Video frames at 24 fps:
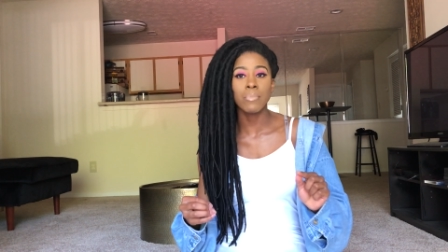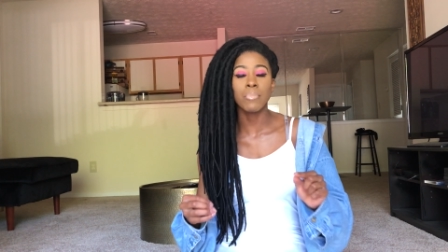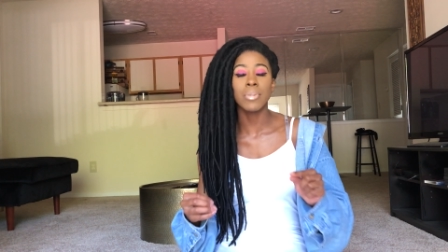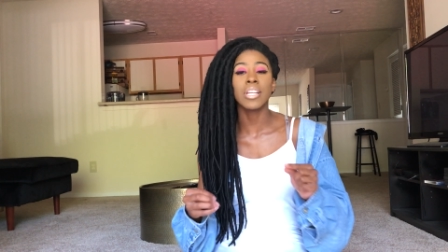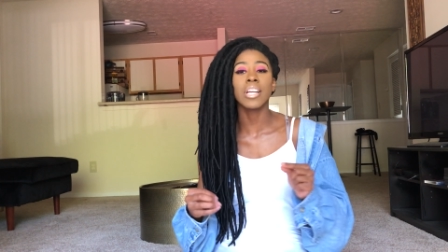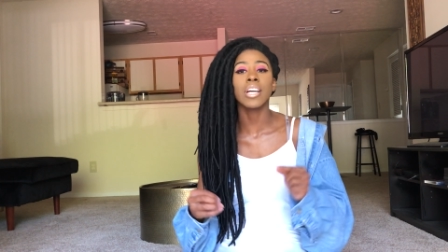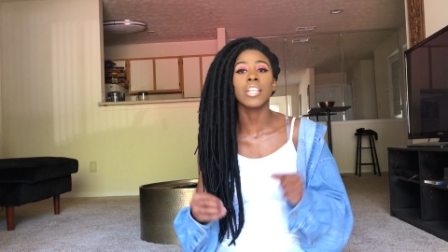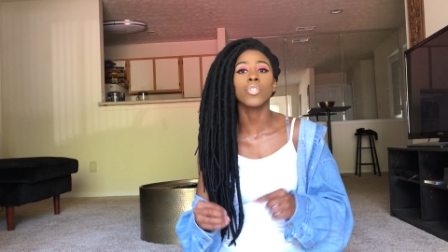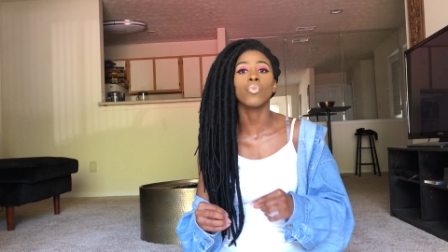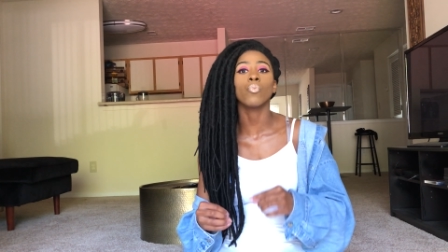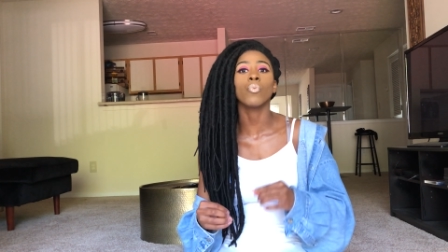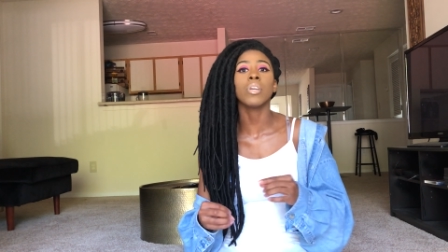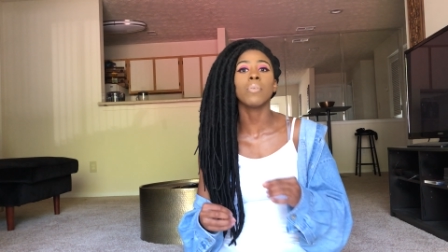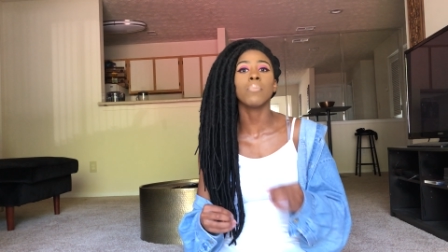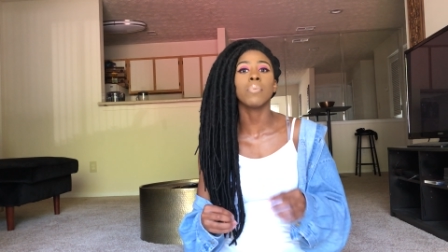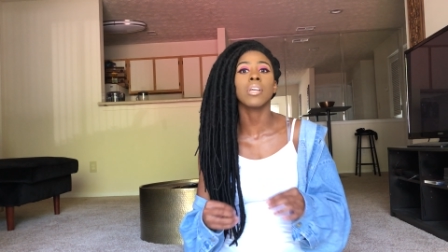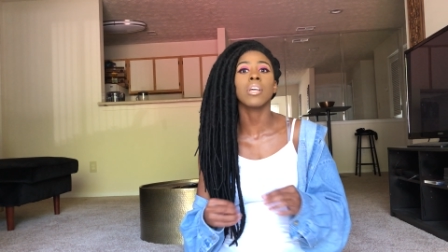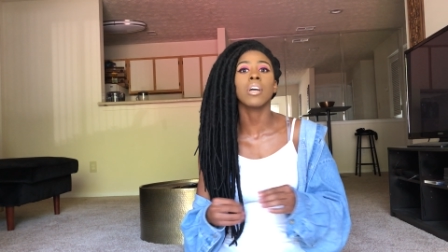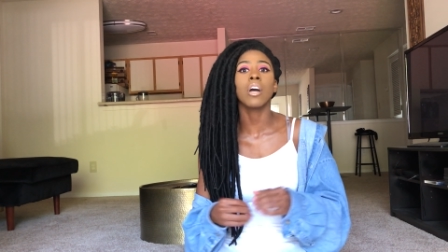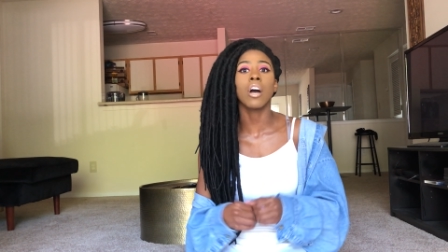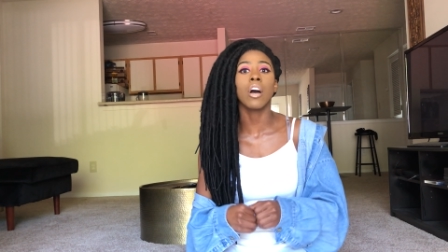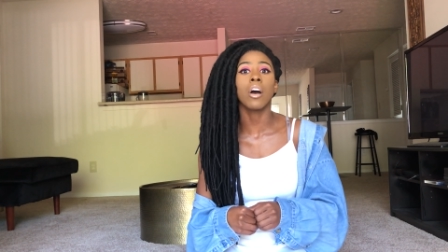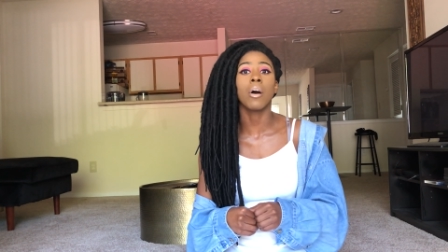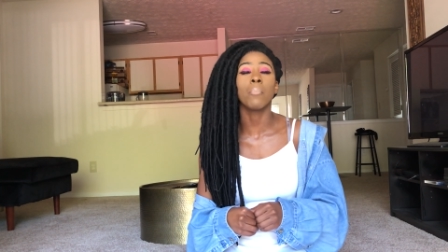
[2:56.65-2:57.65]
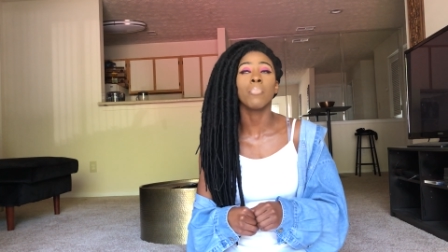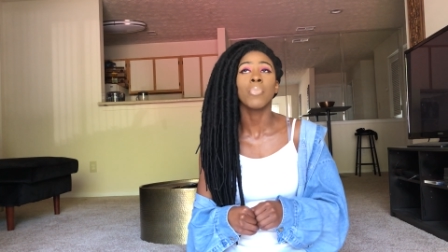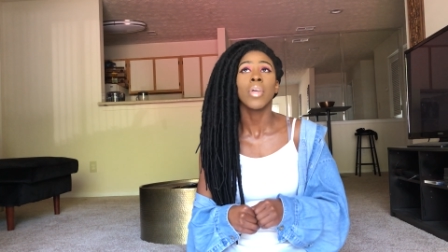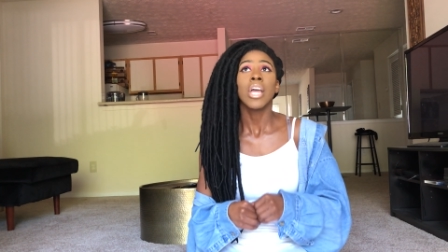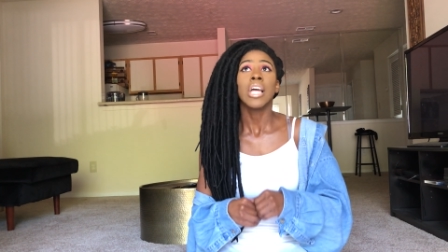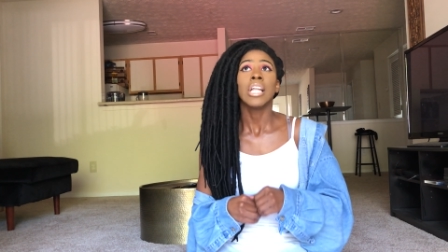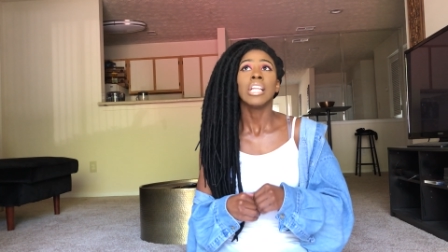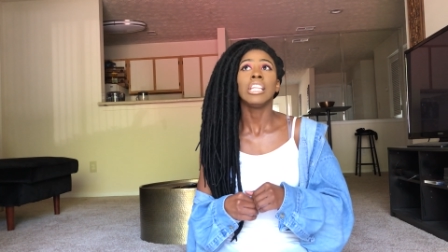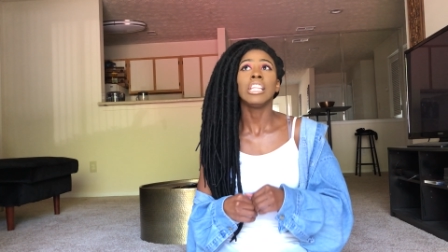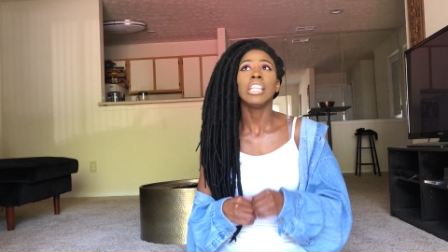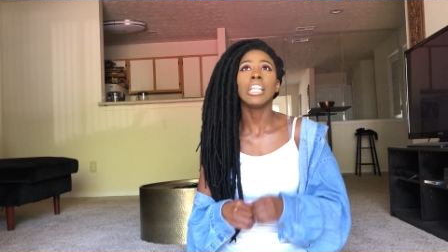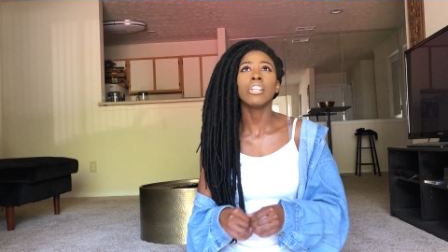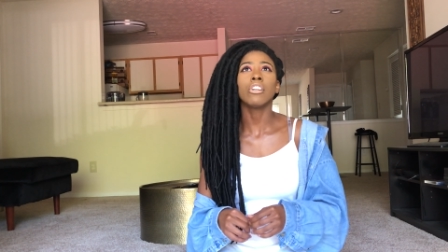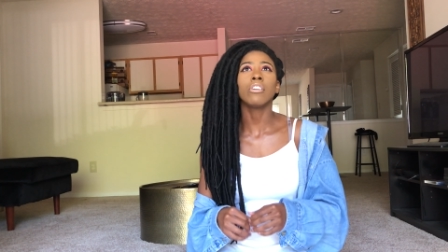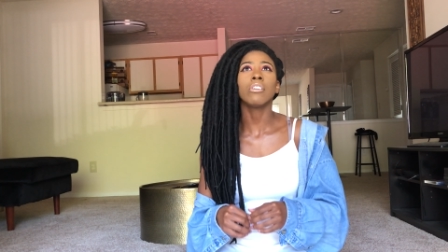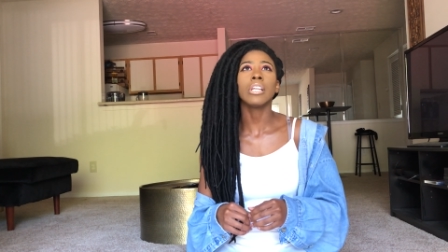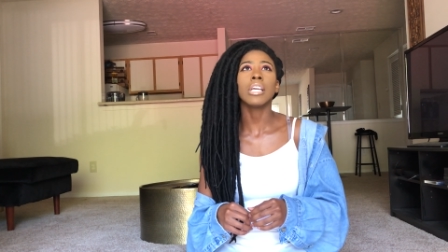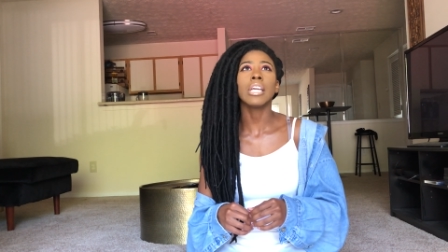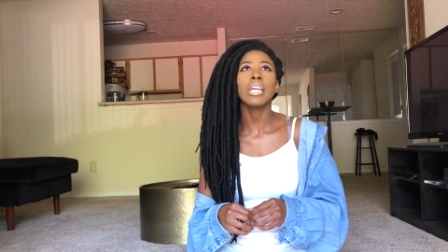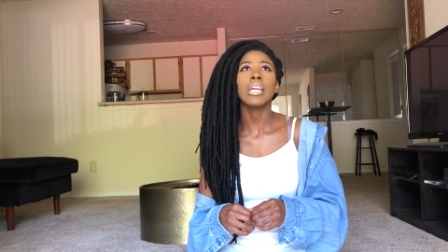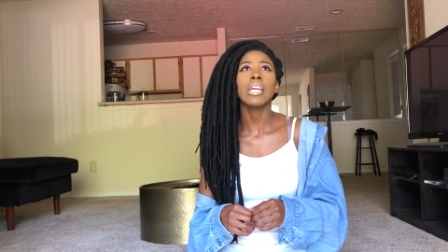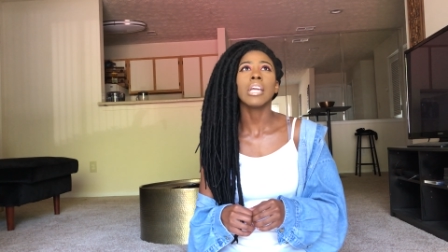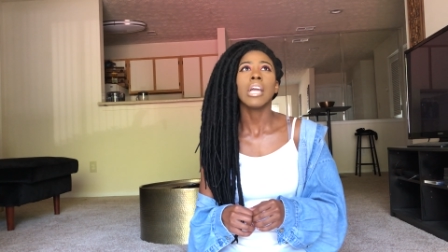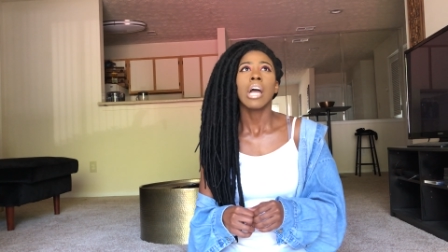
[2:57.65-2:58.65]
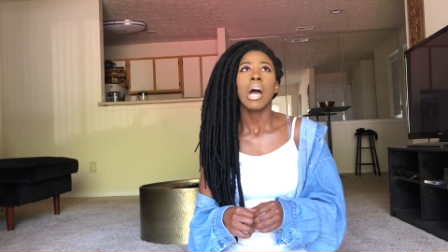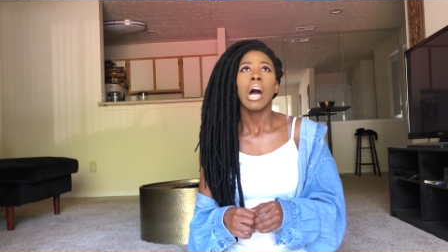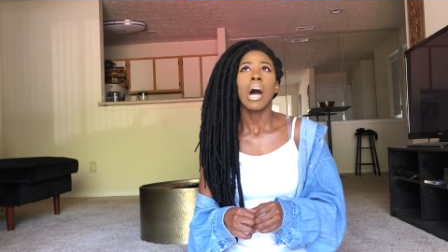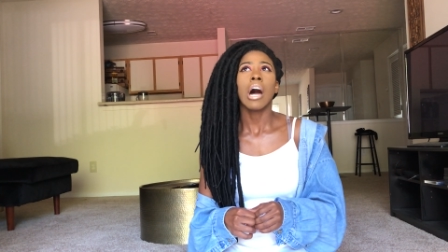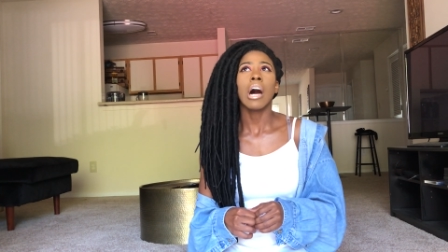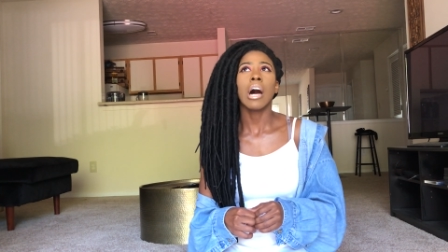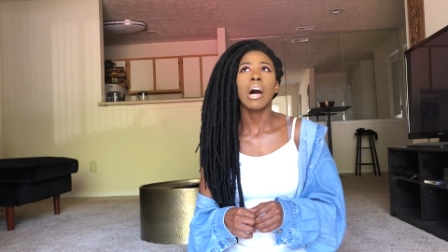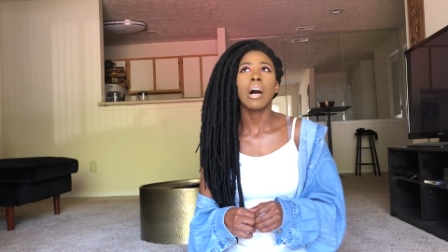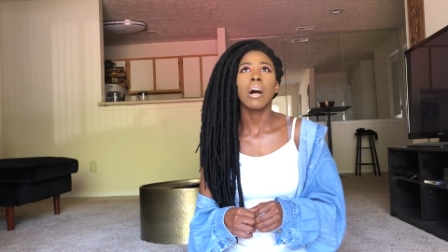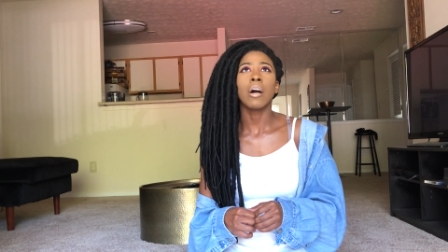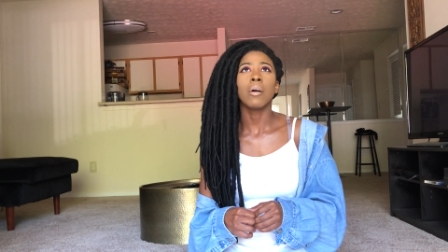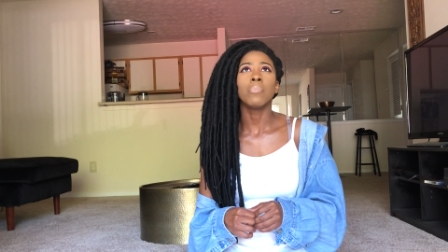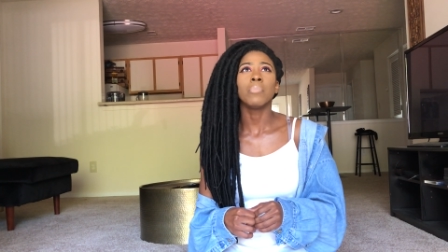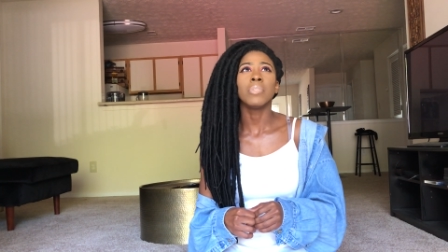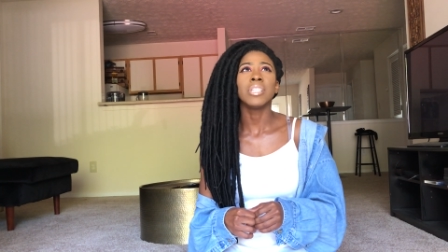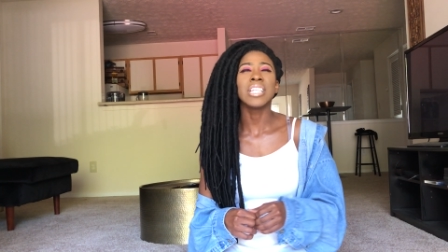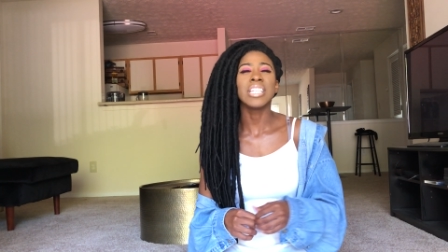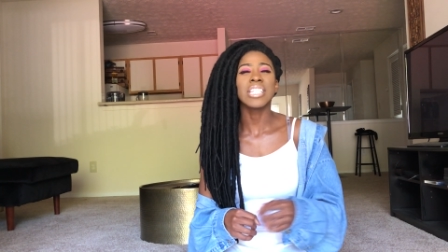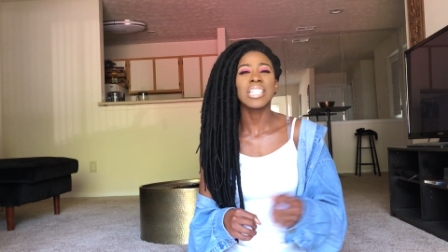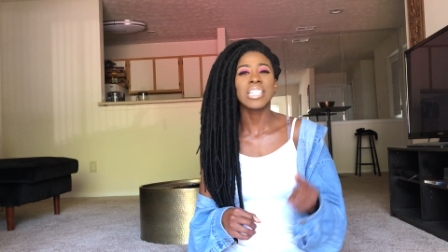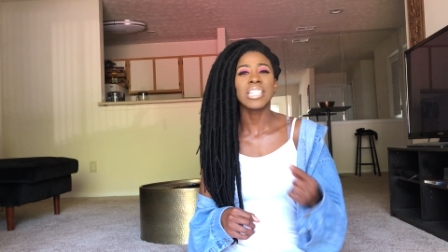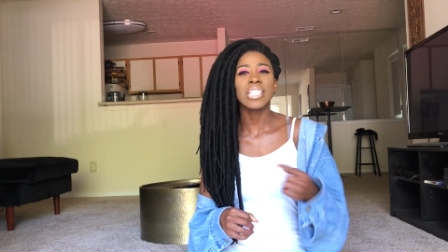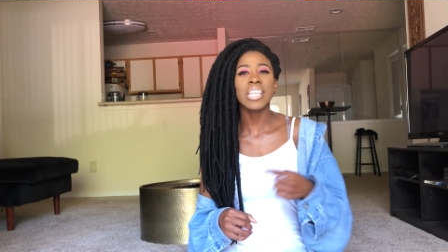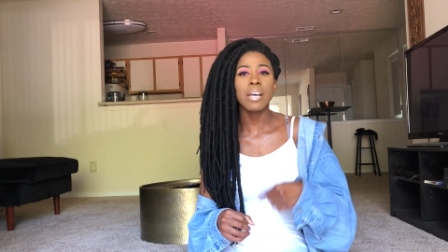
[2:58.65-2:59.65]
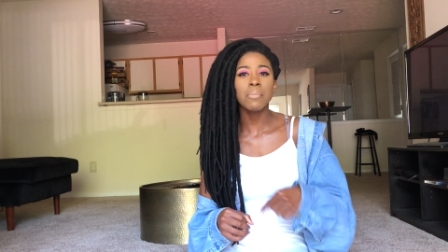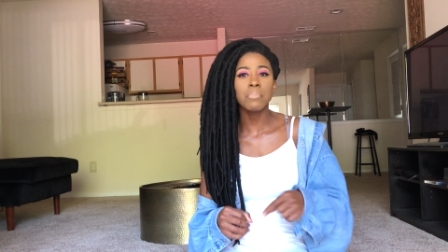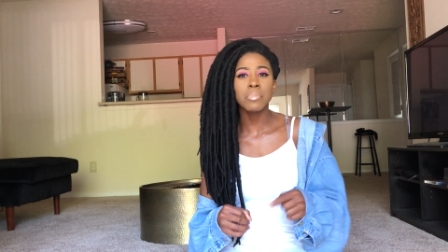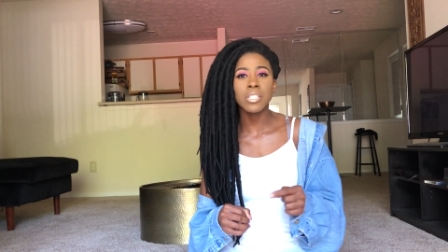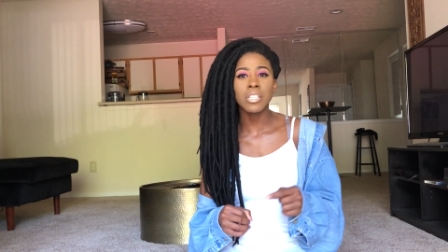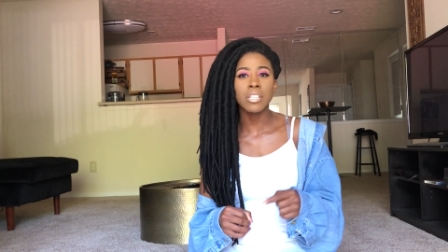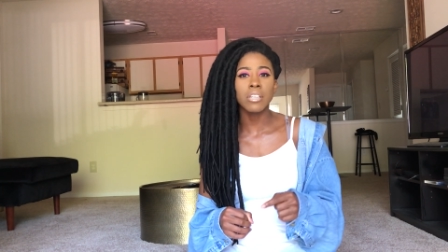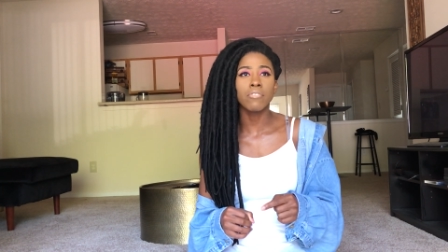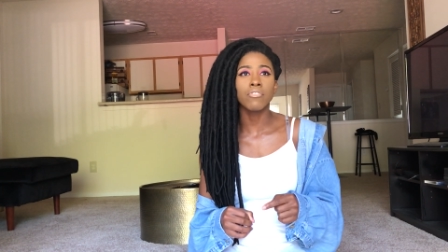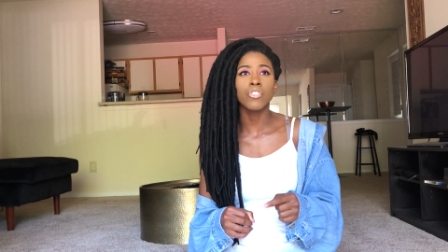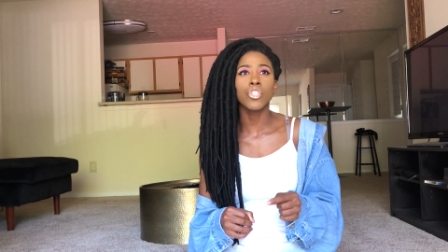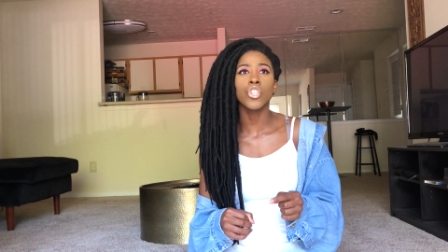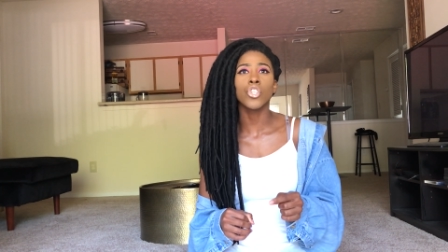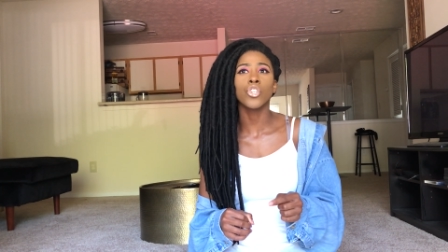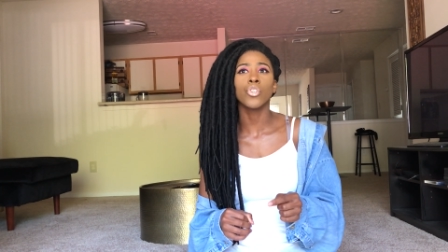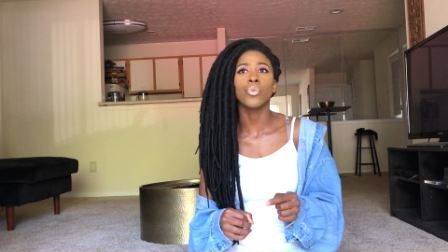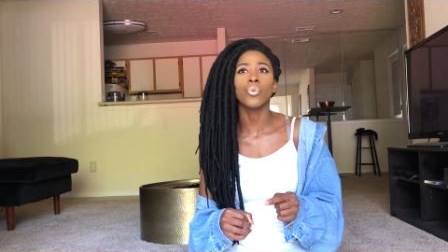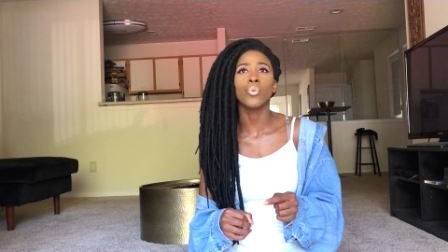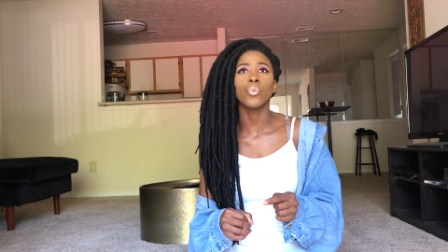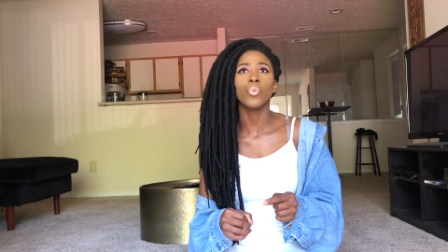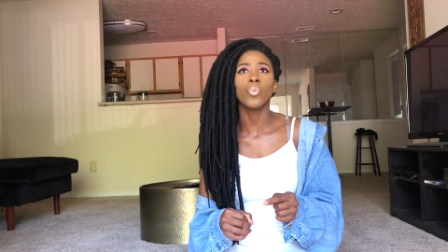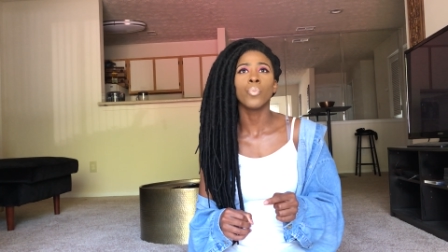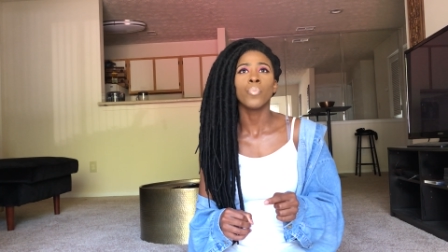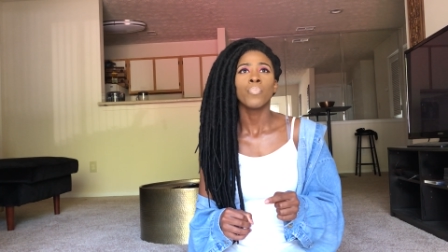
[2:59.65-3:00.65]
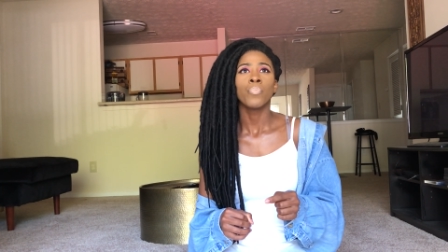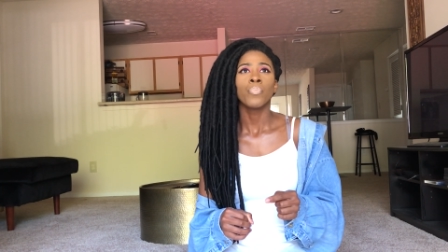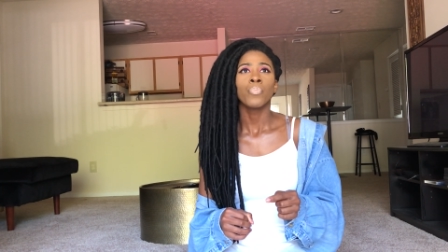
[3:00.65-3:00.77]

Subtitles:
because we become literally deceptive to